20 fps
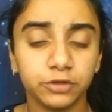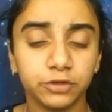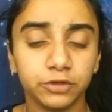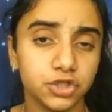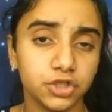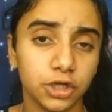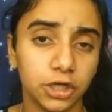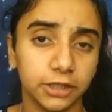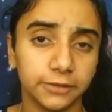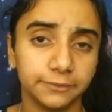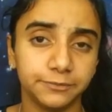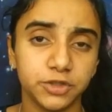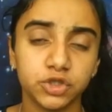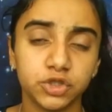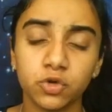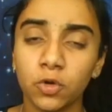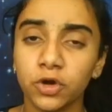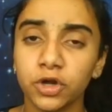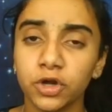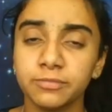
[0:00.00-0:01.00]
is
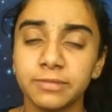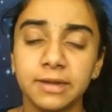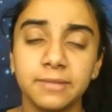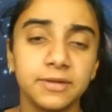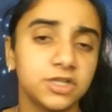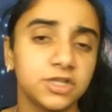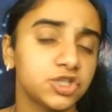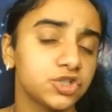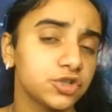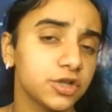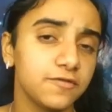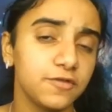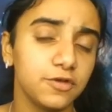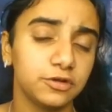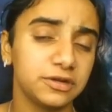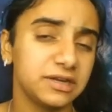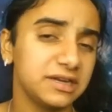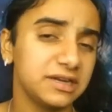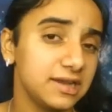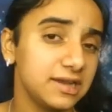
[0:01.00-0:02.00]
shorter, maybe
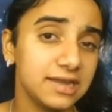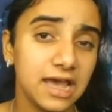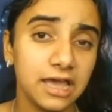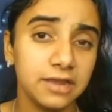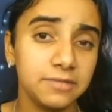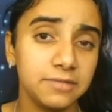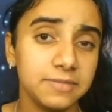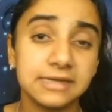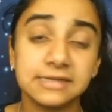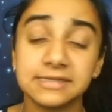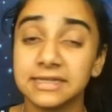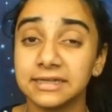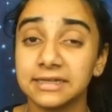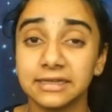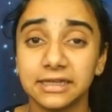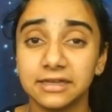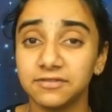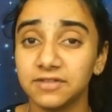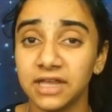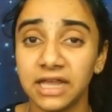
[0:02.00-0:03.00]
shriveled and dead because I didn't
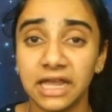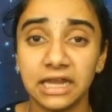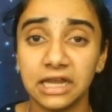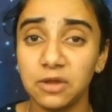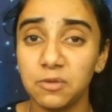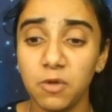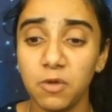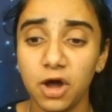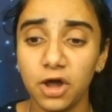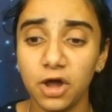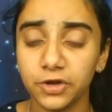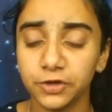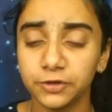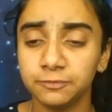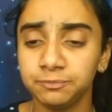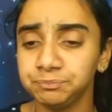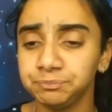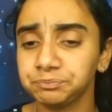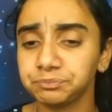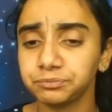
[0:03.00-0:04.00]
give it any water,
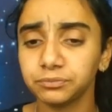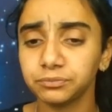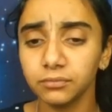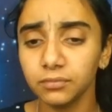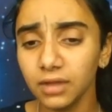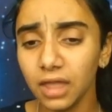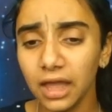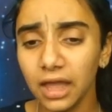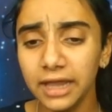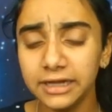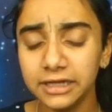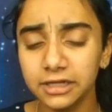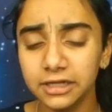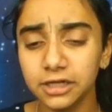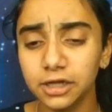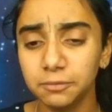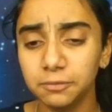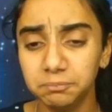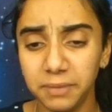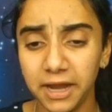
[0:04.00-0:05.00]
I can
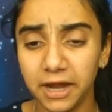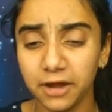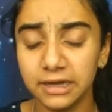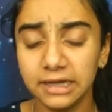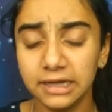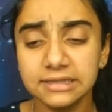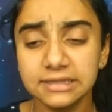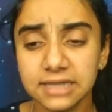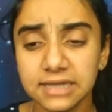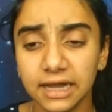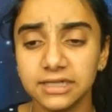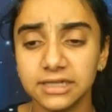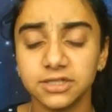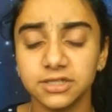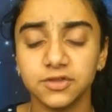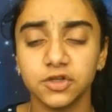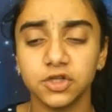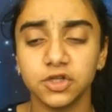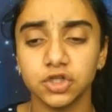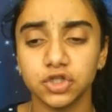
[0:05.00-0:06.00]
compare its height to
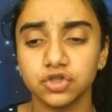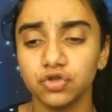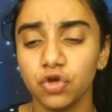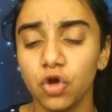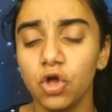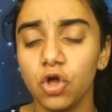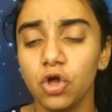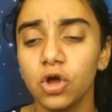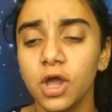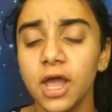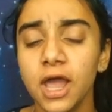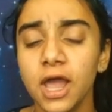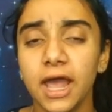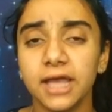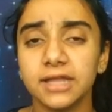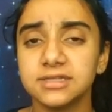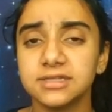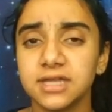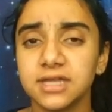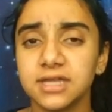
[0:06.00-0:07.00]
the control
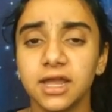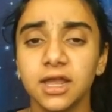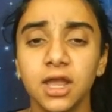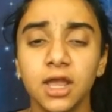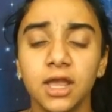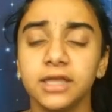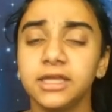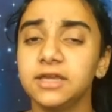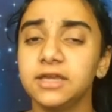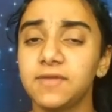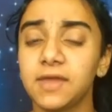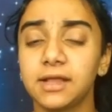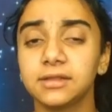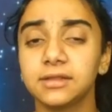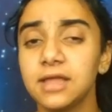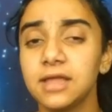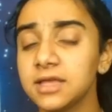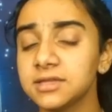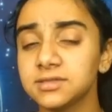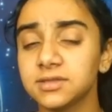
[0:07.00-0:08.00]
and say giving
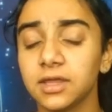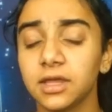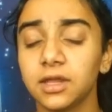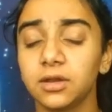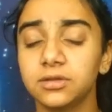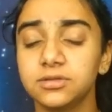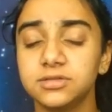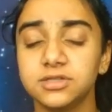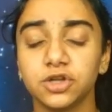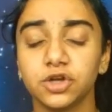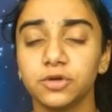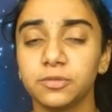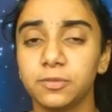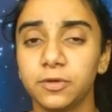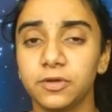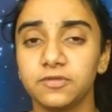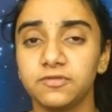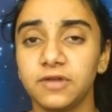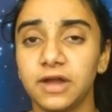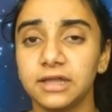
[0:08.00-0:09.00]
less than
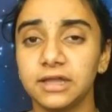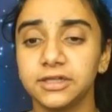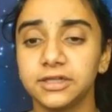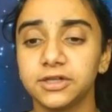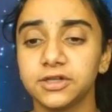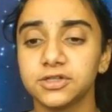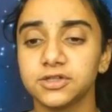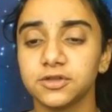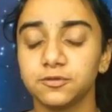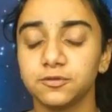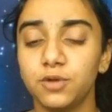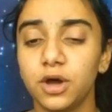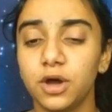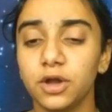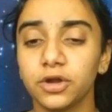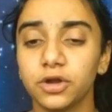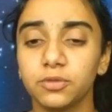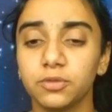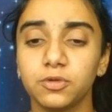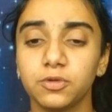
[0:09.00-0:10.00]
0.5 liters of
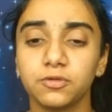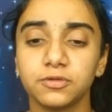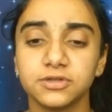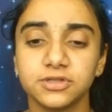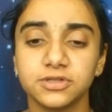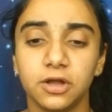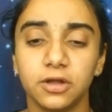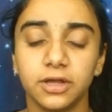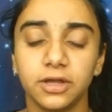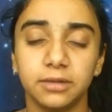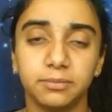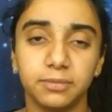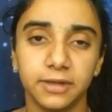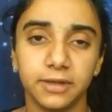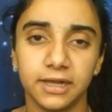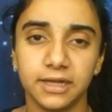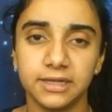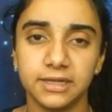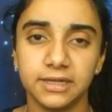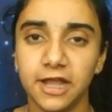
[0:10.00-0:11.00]
water will result in
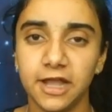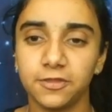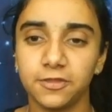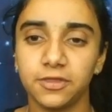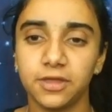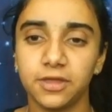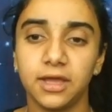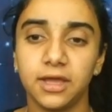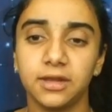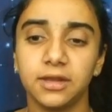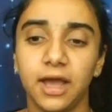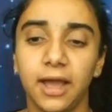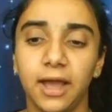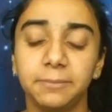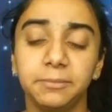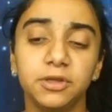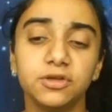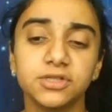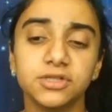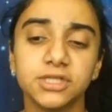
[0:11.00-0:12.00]
plant death. And I'm
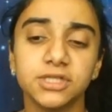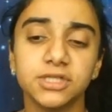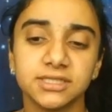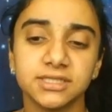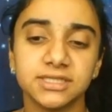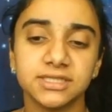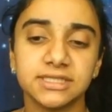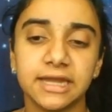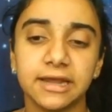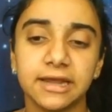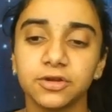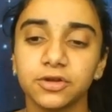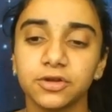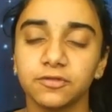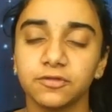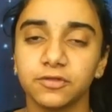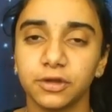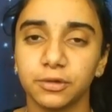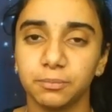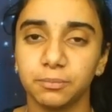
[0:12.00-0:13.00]
using the standard of
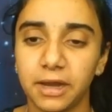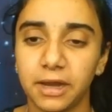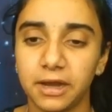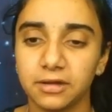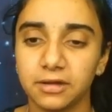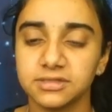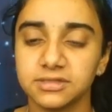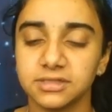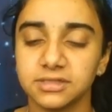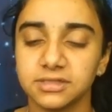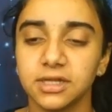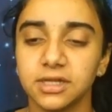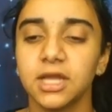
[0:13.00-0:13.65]
comparison